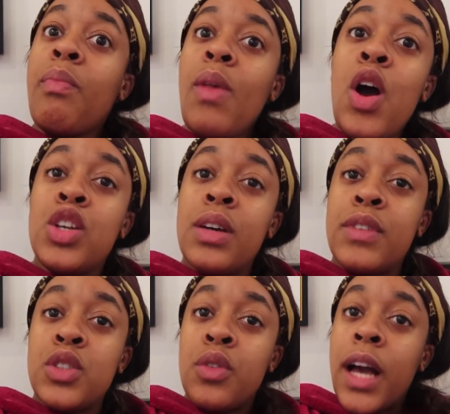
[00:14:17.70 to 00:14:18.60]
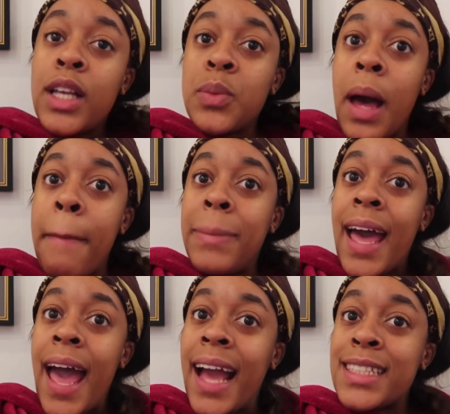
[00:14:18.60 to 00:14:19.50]
also have to show you guys what I
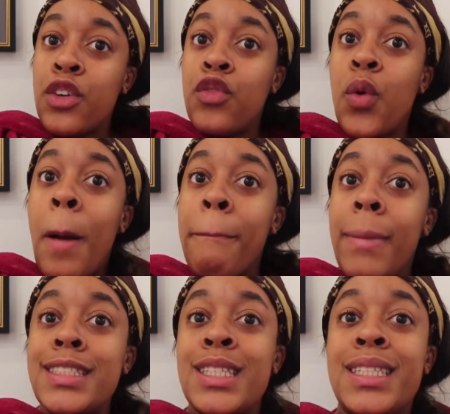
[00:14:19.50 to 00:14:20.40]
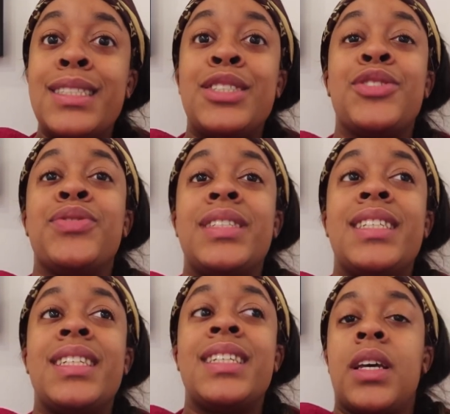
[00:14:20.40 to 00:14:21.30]
packed for my
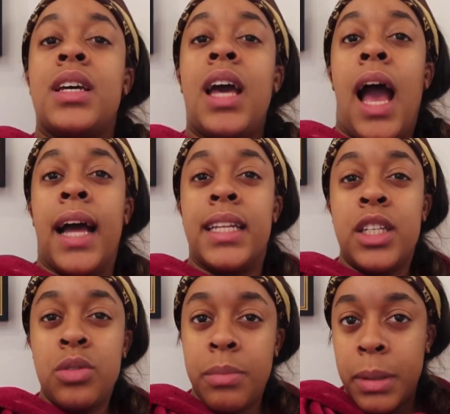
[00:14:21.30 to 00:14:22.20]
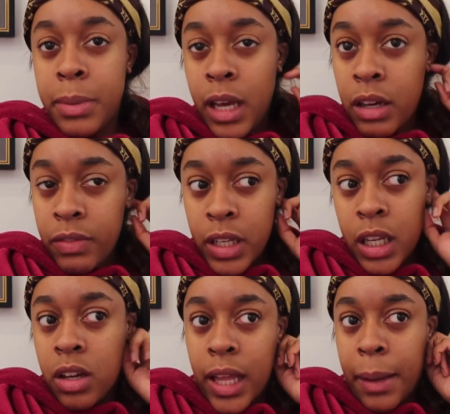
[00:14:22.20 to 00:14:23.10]
surgery. I did do a BBL
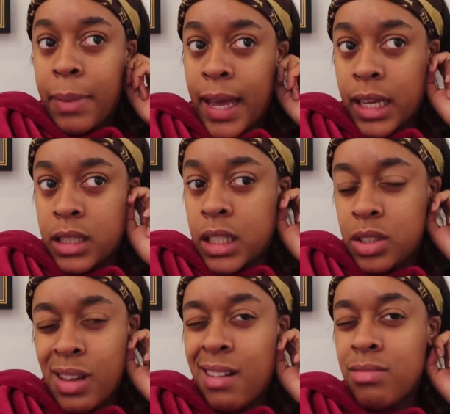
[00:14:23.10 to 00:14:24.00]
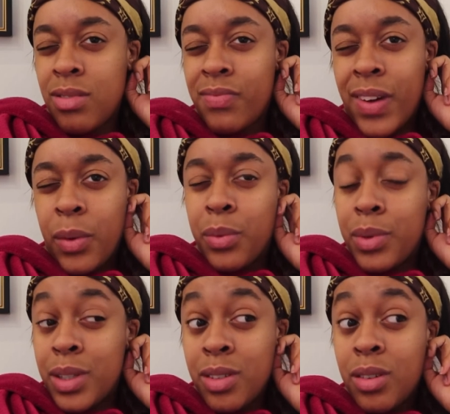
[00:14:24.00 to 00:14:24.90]
video, like a packing list. So I don't know if I
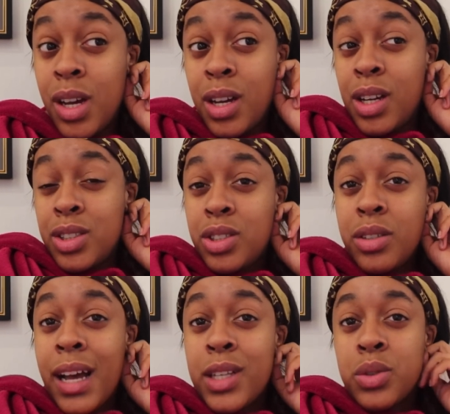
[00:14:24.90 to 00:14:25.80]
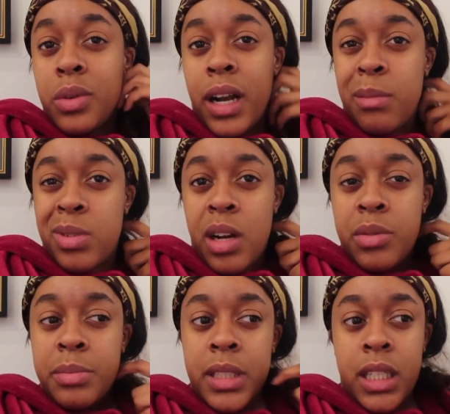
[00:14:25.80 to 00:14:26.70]
will show you guys what I brought
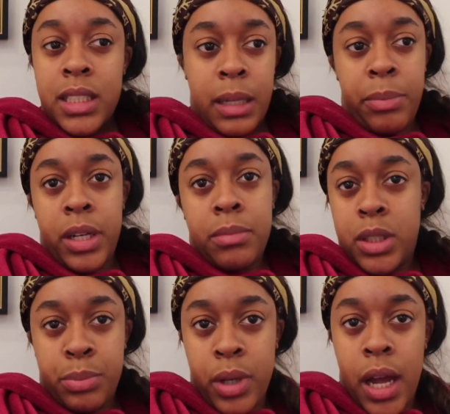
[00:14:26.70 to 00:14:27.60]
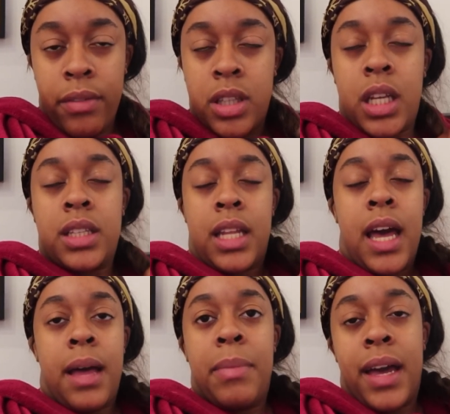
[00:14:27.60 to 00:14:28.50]
with me because I pretty much brought everything that
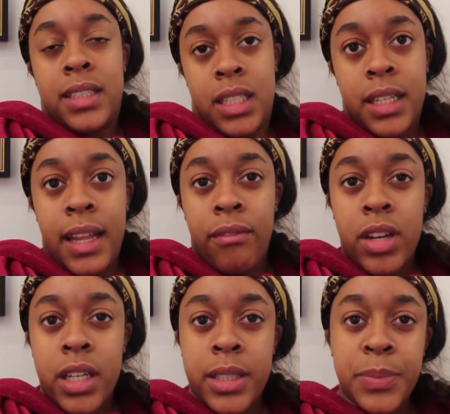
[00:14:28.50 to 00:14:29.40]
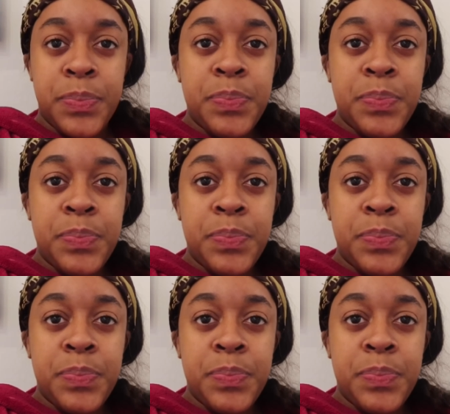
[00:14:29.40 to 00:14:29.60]
I packed in that video